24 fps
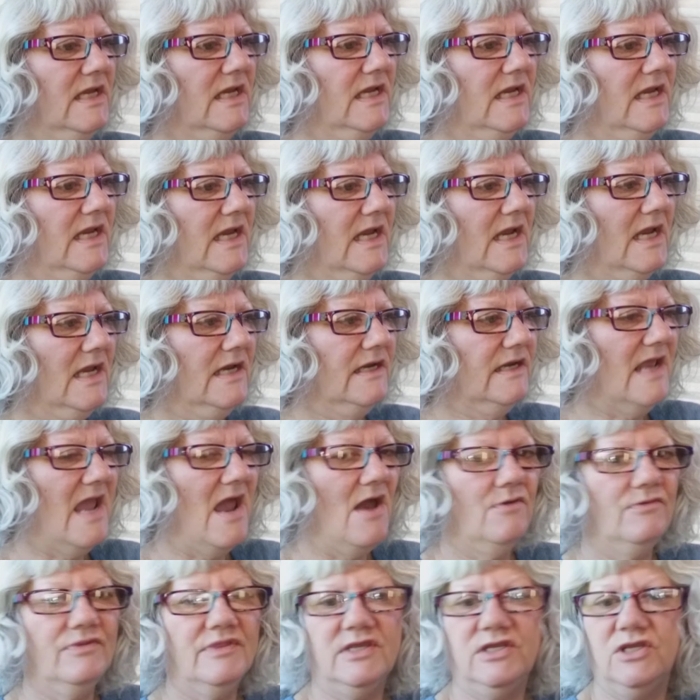and
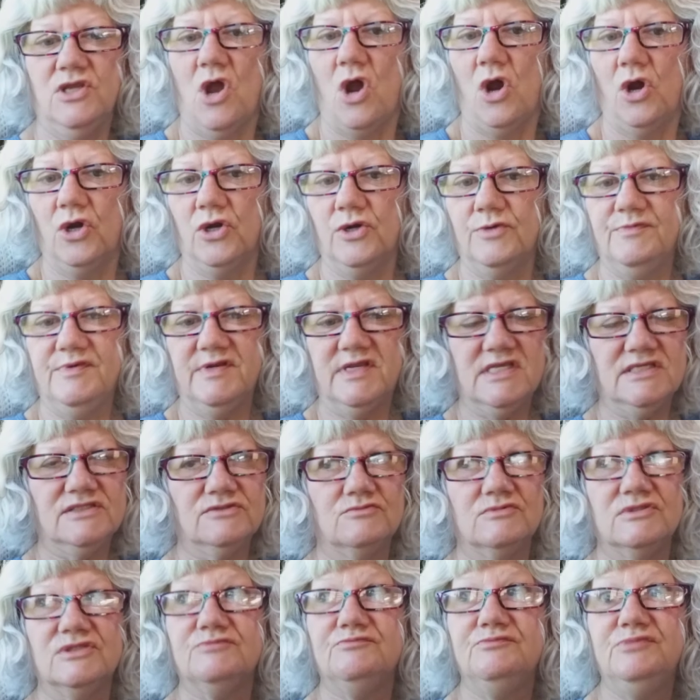out in the yard because
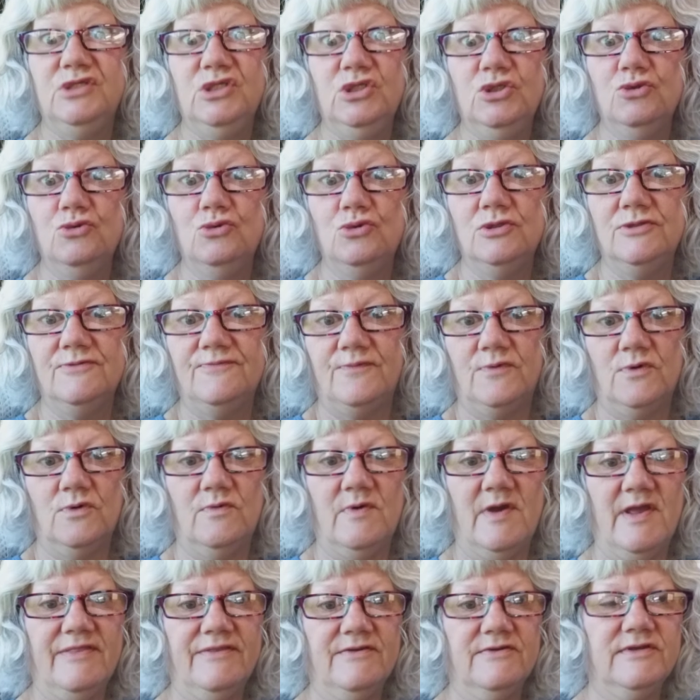it was beautiful
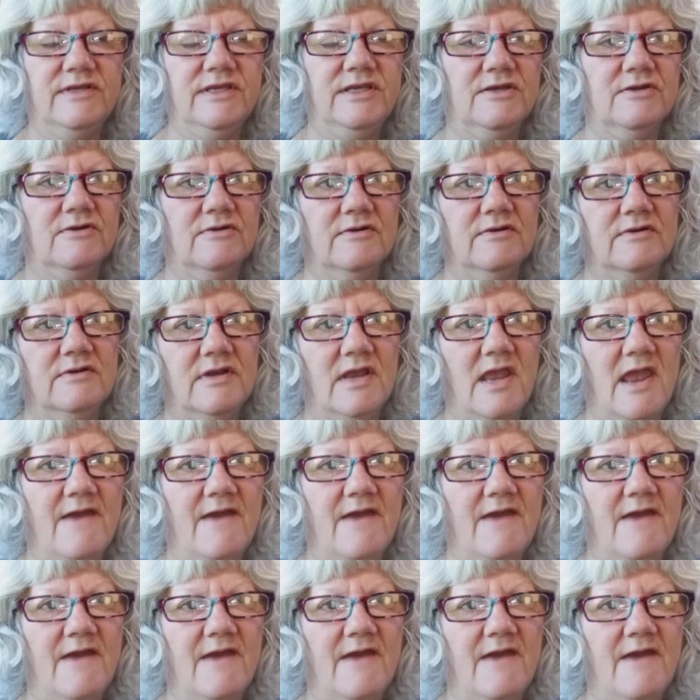weather here